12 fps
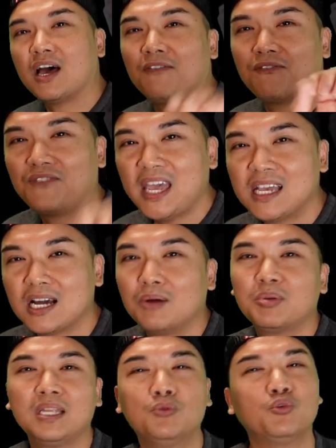a fake
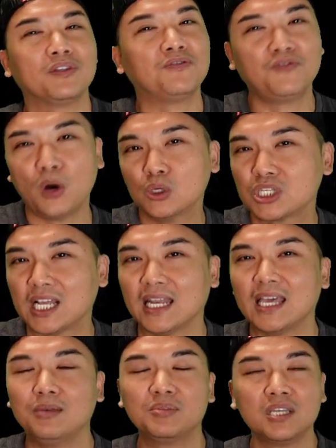company with false
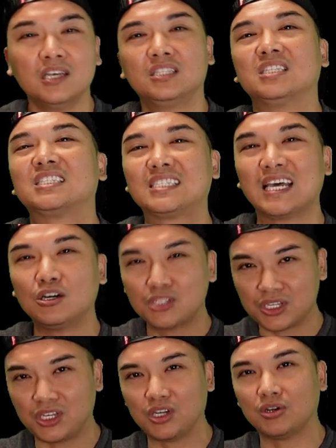claims to sell
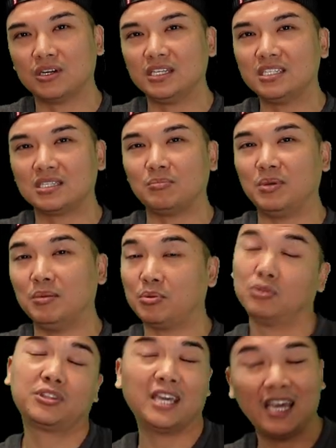securities to
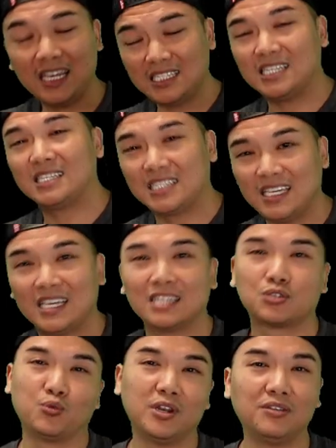people. The SEC
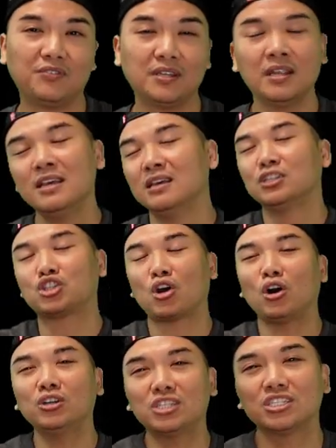gets wind of it,
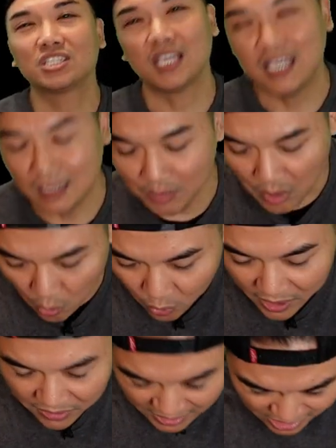charges him with